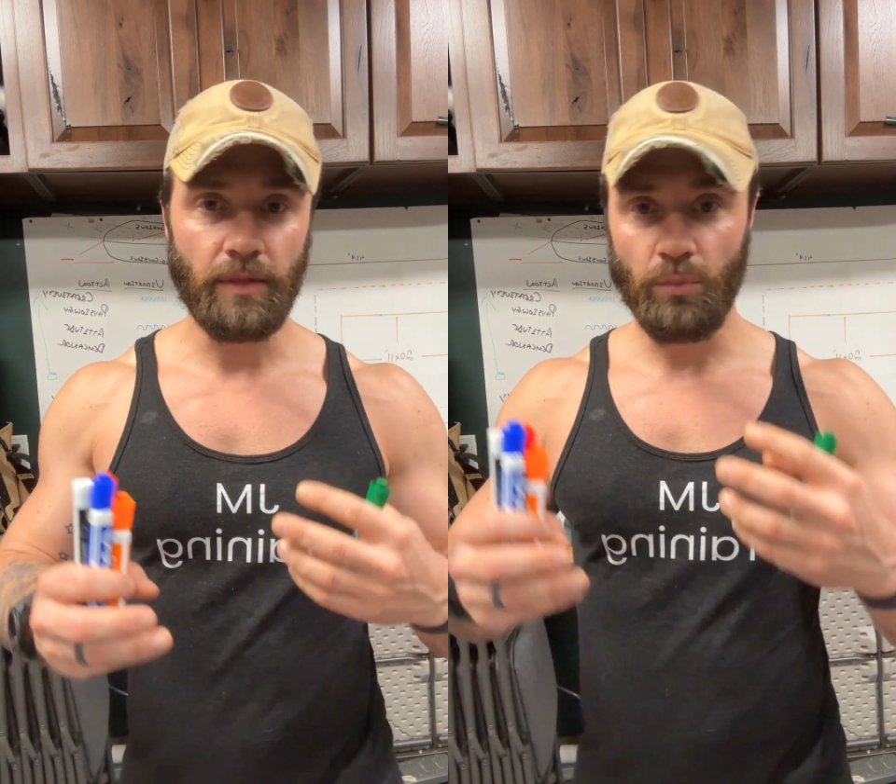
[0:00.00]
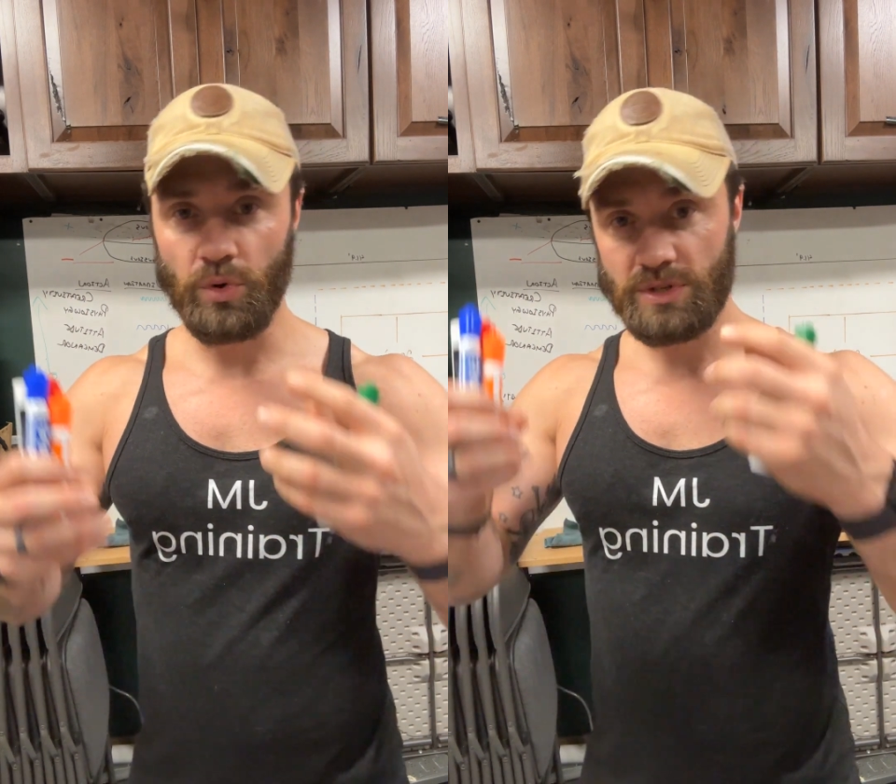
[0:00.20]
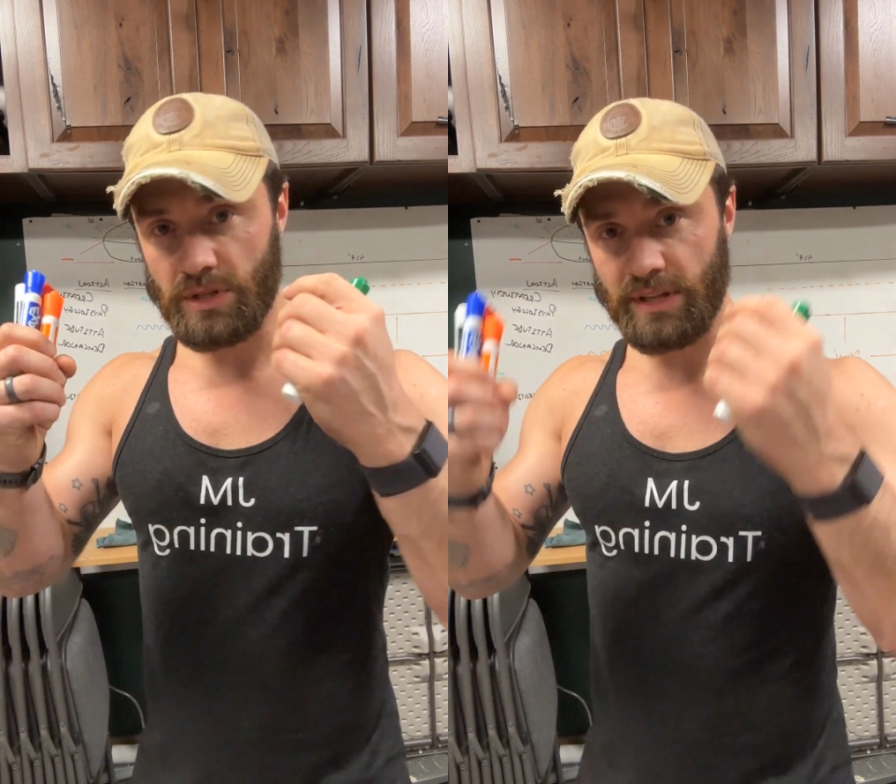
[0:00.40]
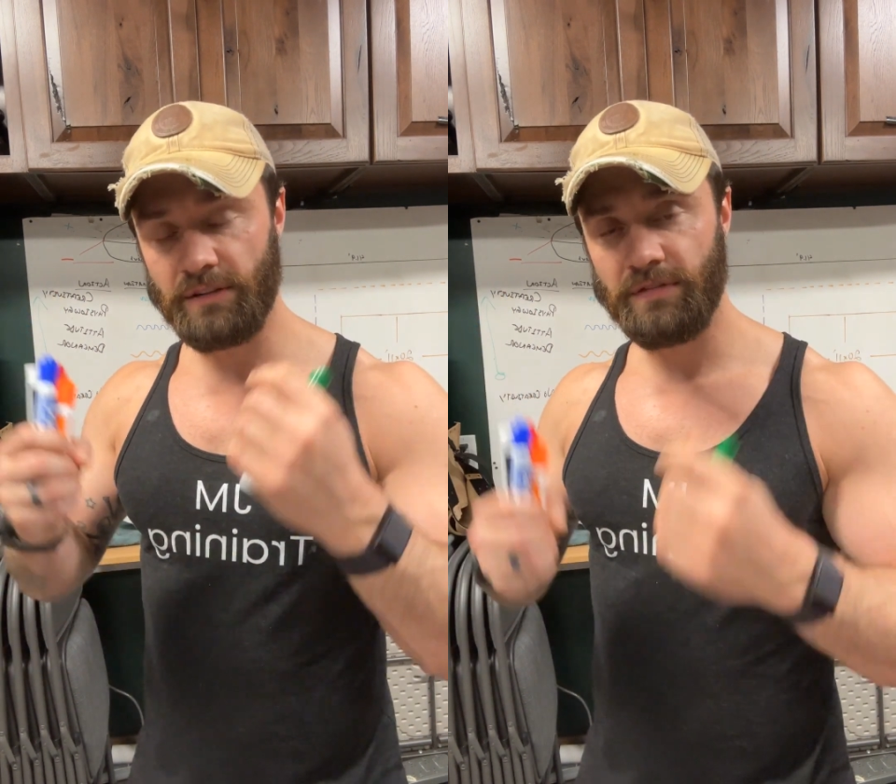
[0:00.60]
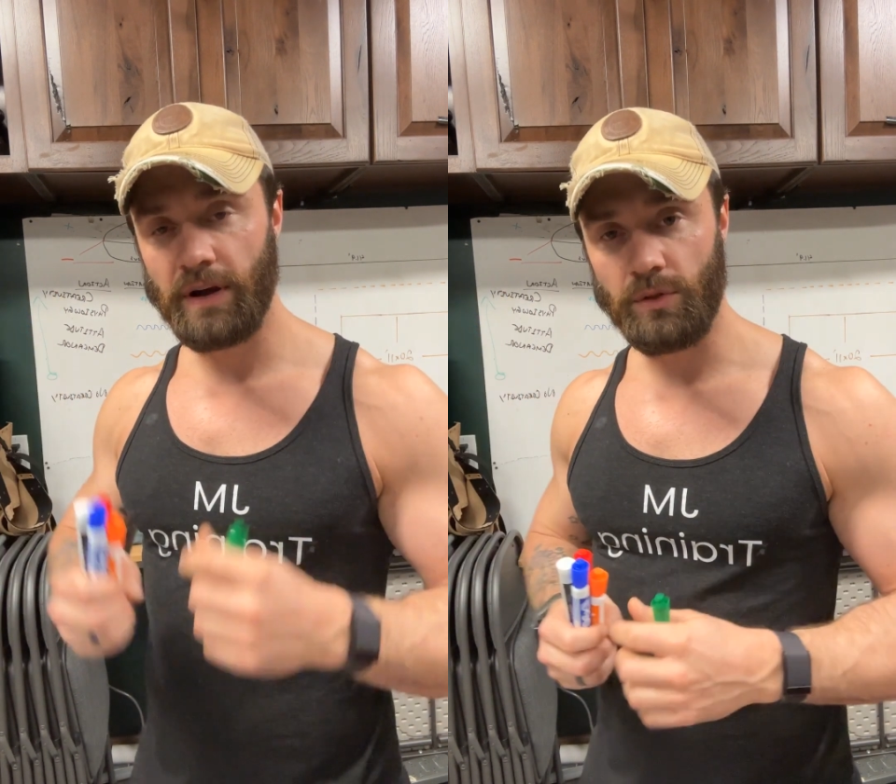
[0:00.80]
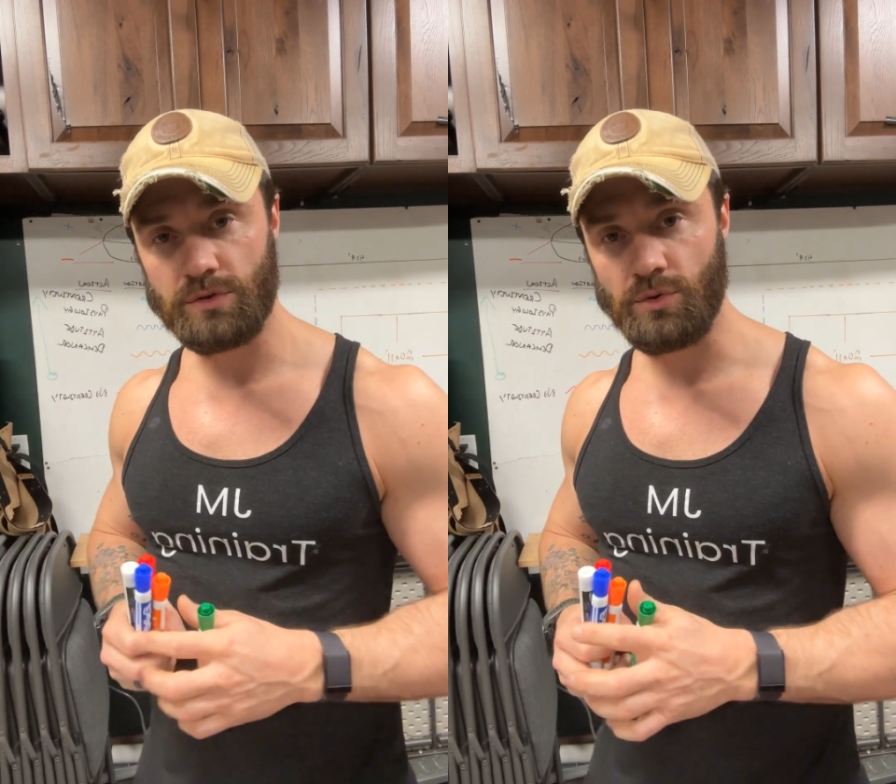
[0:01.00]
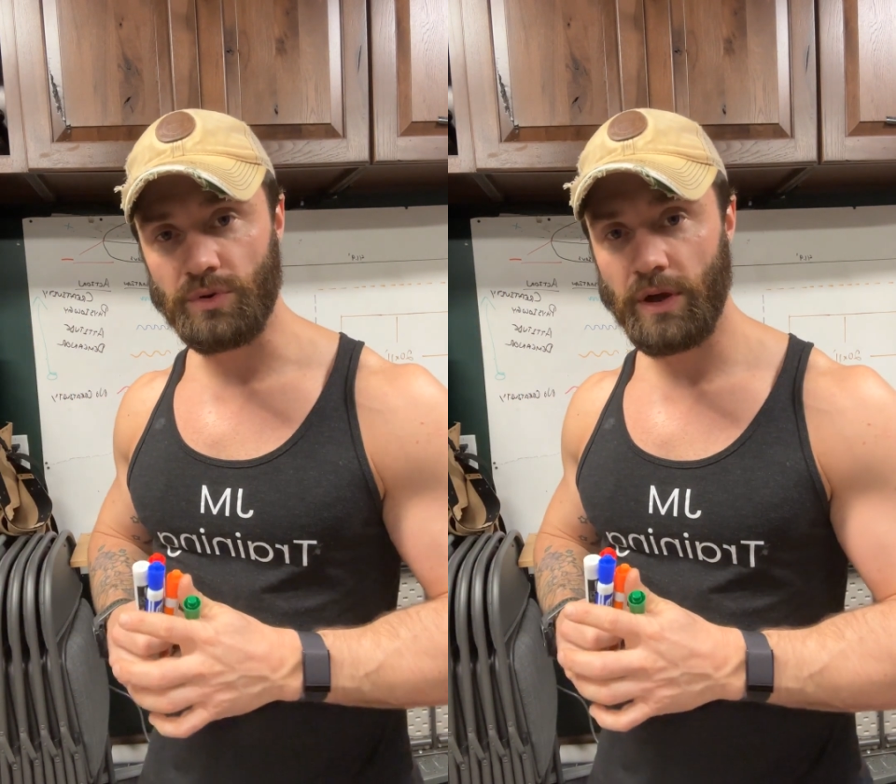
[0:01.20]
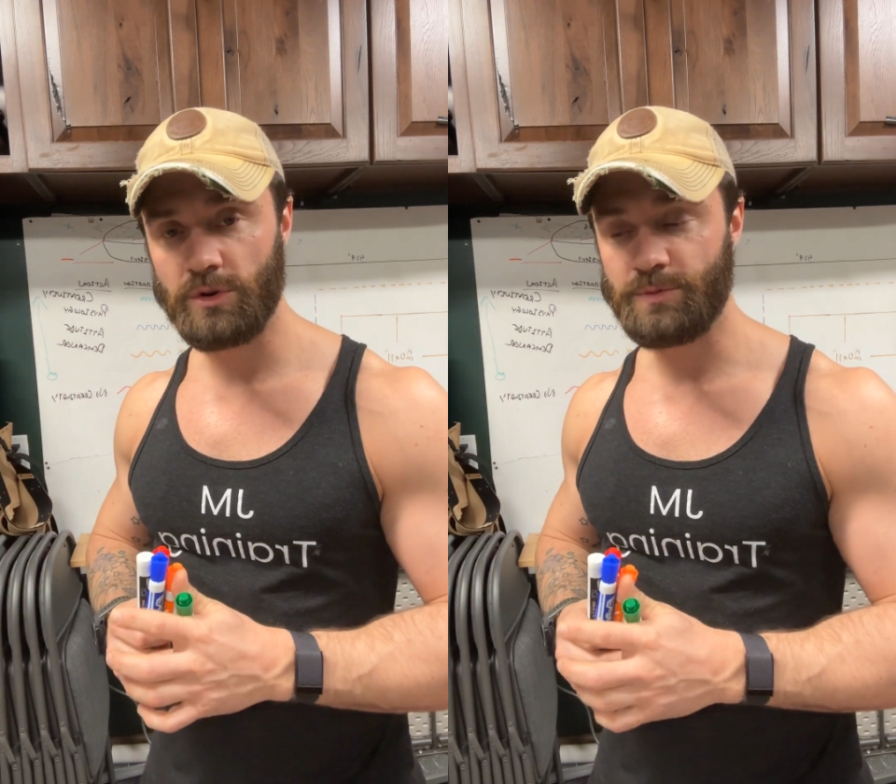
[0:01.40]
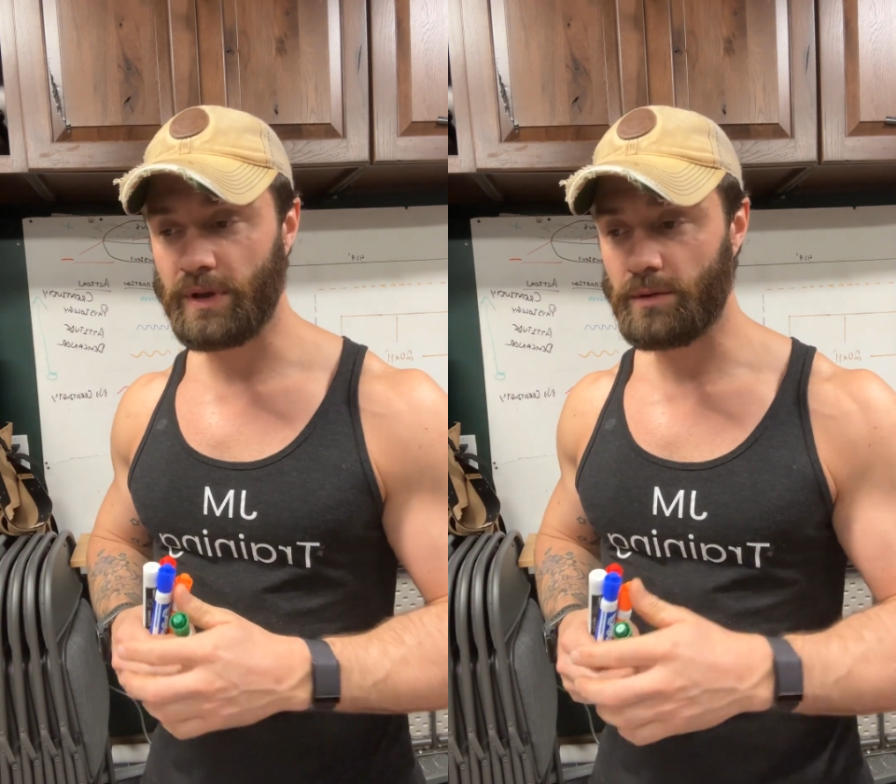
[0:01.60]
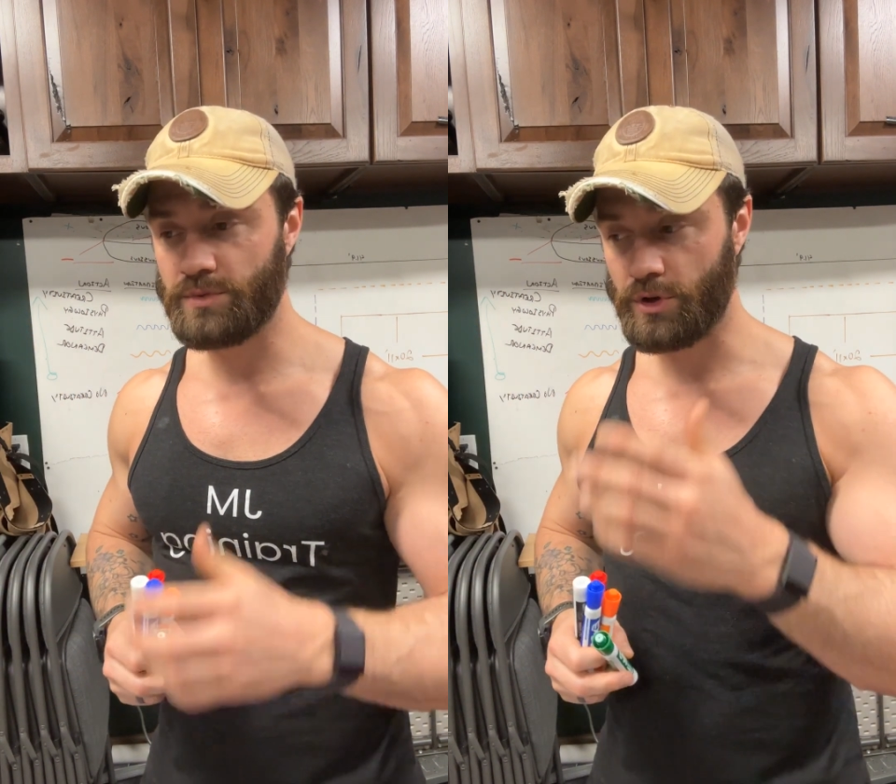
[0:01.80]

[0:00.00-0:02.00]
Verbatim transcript: the more solidified those neural networks become.